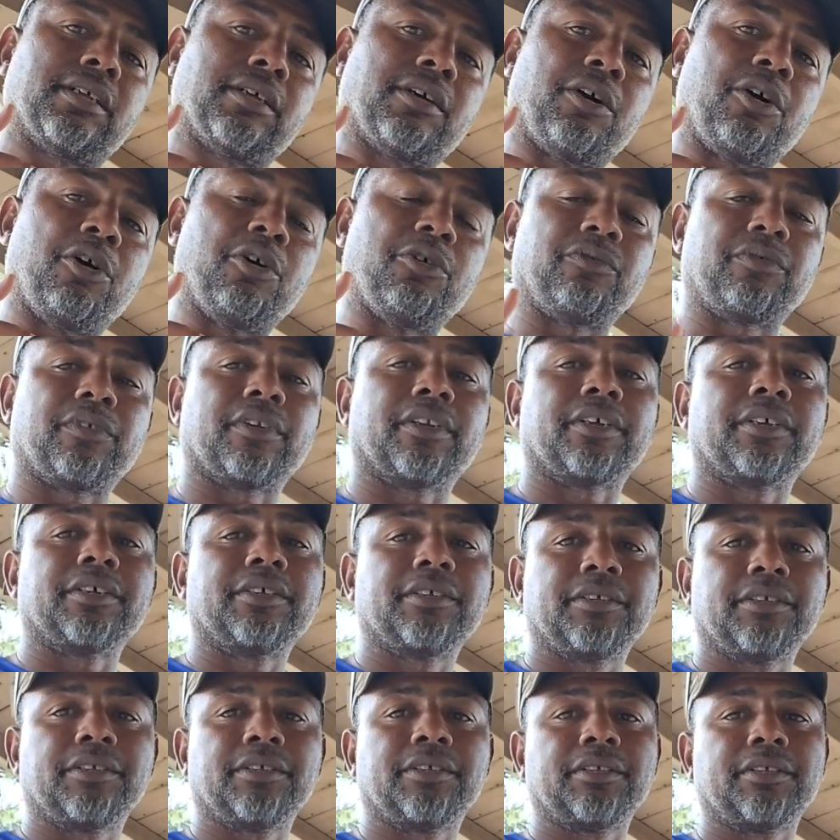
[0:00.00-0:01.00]
hopefully,
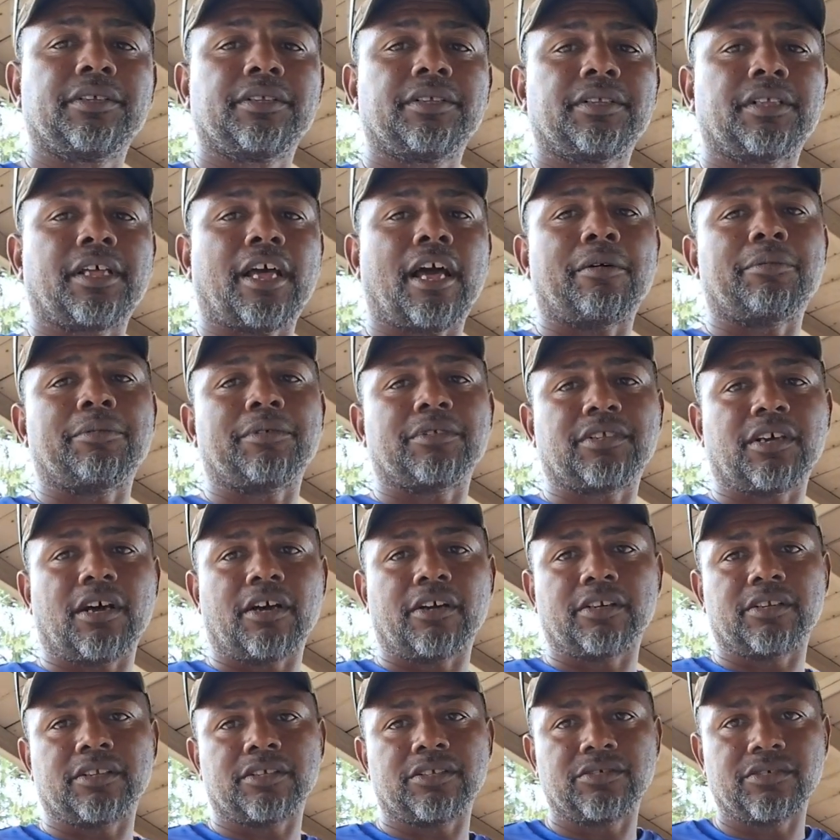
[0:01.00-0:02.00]
I'll be
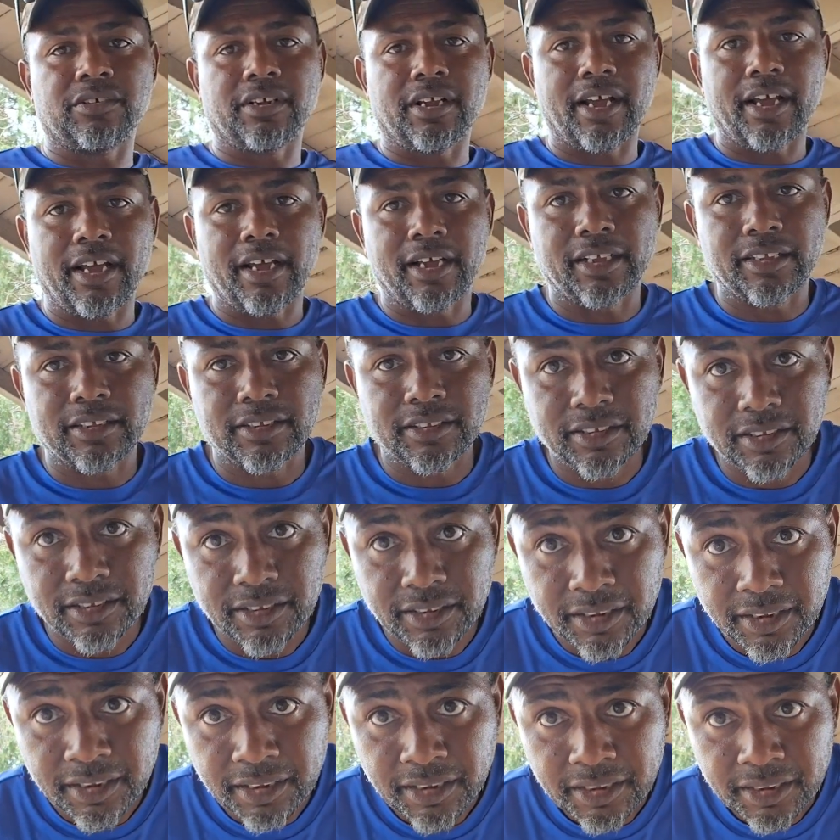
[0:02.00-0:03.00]
talking to you guys
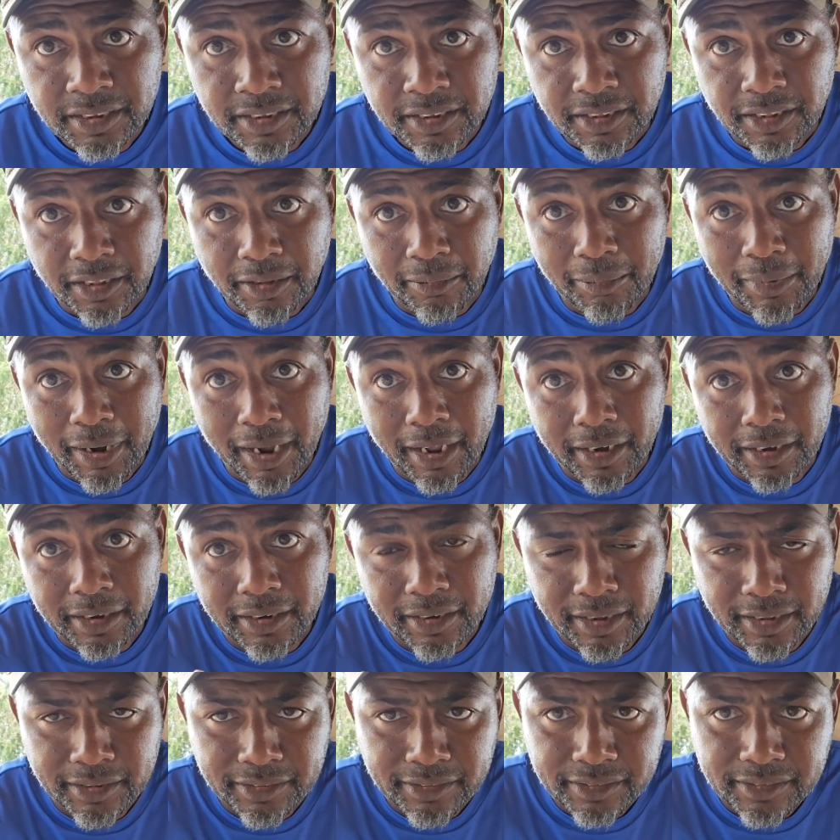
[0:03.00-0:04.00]
about
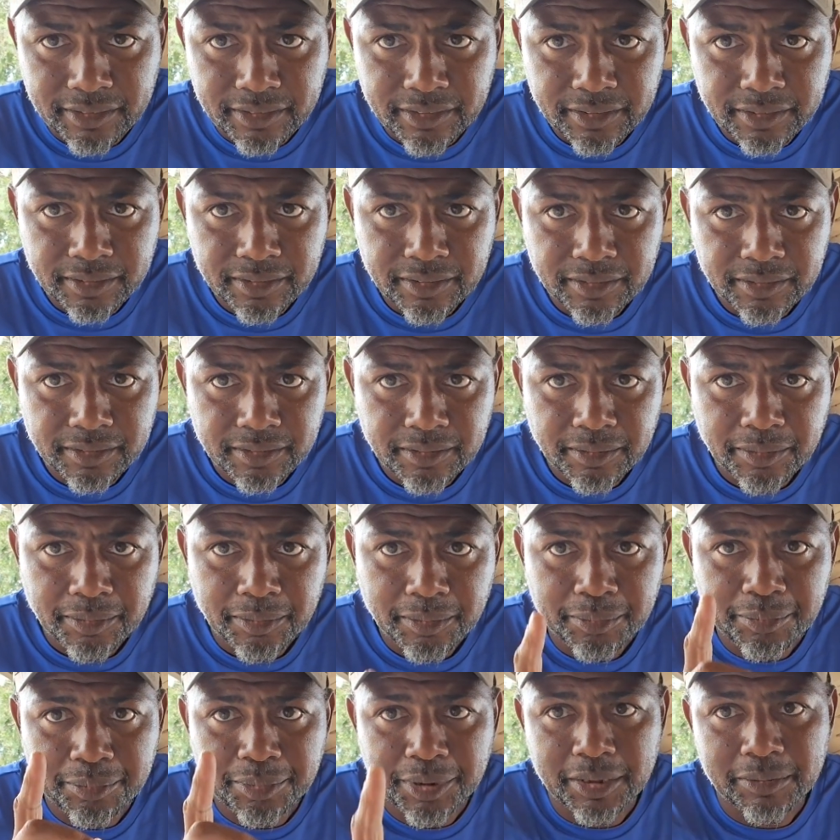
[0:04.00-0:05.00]
another
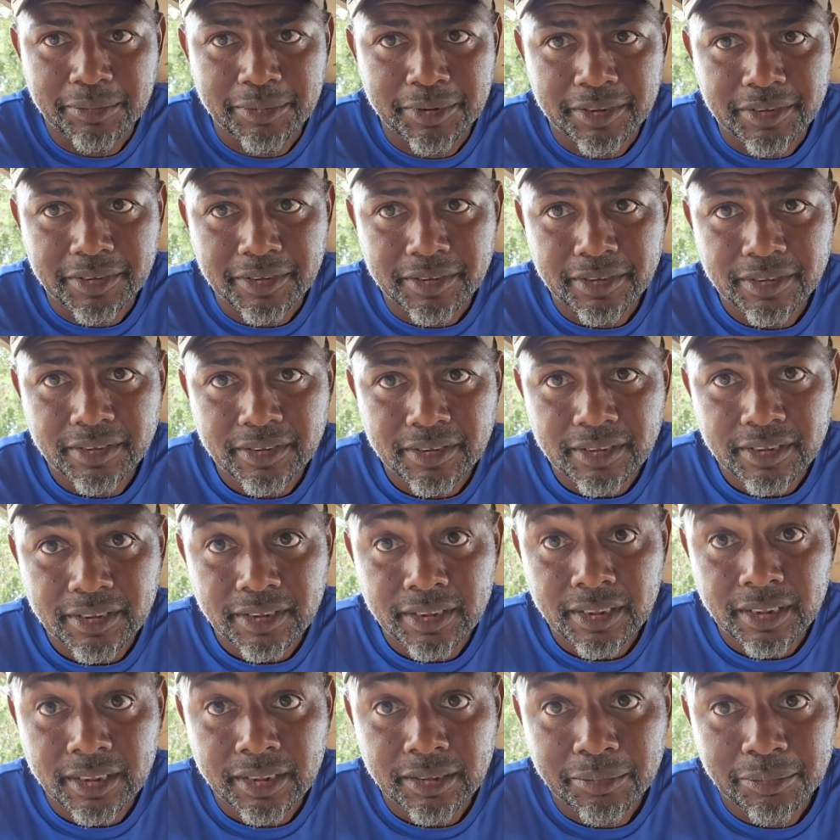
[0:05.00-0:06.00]
PB.
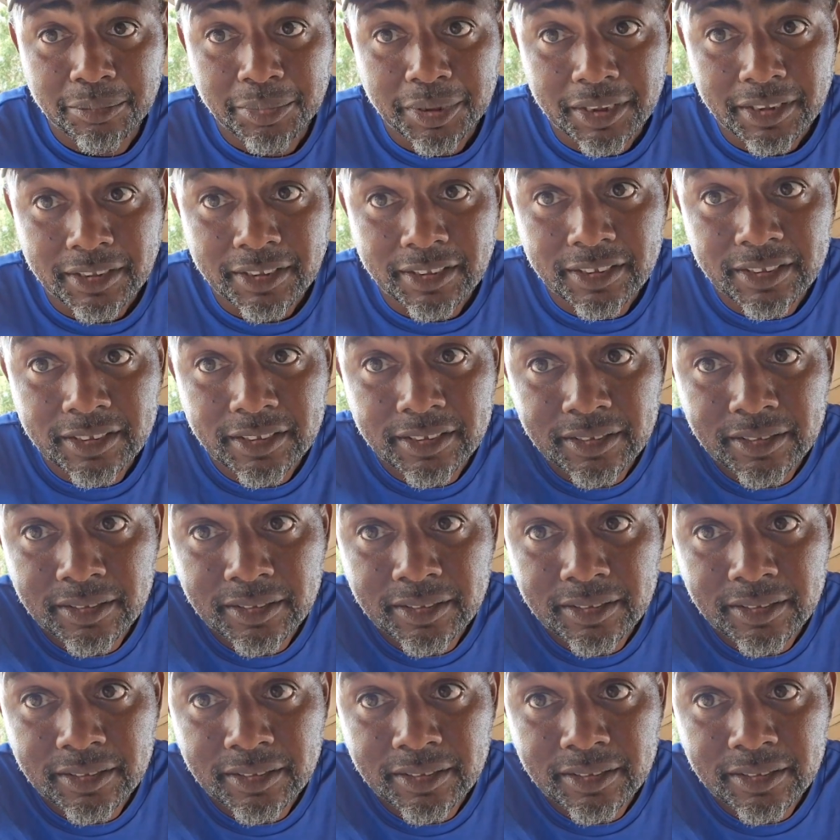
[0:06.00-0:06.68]
Peace.